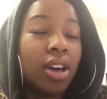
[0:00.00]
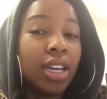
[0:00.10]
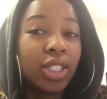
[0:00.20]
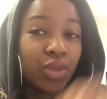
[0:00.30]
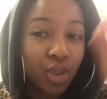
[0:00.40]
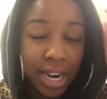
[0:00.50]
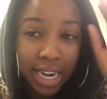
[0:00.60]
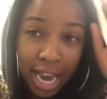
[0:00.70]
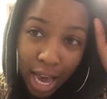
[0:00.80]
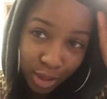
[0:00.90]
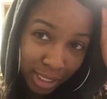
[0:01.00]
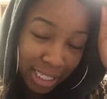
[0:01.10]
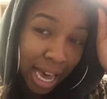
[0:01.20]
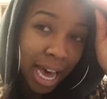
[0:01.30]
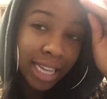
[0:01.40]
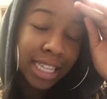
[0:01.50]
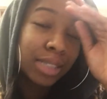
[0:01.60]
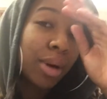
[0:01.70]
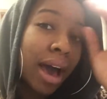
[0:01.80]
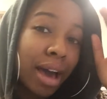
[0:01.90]
it's raining outside.
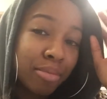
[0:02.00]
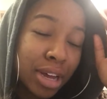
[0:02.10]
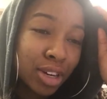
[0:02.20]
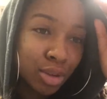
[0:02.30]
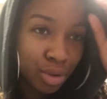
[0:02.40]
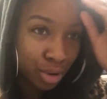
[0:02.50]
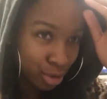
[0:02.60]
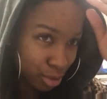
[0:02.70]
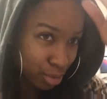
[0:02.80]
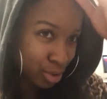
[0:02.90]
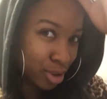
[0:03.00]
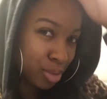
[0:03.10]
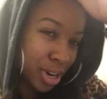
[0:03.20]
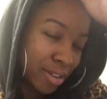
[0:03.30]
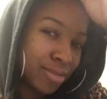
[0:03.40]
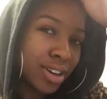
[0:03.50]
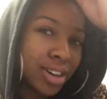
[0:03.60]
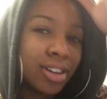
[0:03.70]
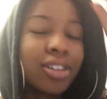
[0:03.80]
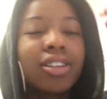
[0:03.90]
That's why I have my little hood on or
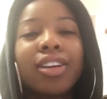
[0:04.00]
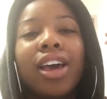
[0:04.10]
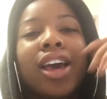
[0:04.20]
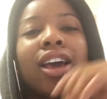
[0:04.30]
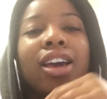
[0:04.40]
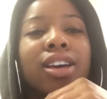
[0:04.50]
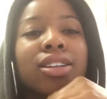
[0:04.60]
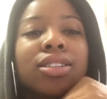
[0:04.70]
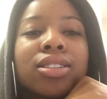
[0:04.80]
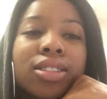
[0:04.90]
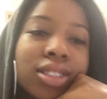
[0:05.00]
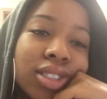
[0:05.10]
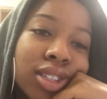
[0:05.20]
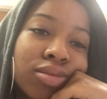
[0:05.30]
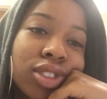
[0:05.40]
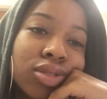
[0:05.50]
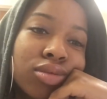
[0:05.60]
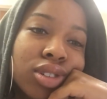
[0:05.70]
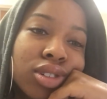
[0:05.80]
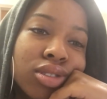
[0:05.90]
whatever, and I'm just
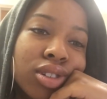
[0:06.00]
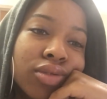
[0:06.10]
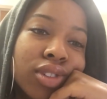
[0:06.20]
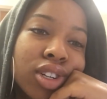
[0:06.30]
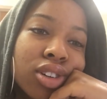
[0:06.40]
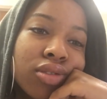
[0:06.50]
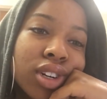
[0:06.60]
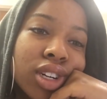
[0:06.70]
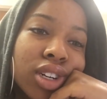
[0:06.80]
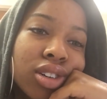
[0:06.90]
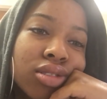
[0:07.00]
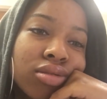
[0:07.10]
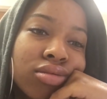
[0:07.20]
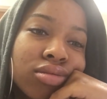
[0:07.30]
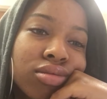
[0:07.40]
working on a video right now.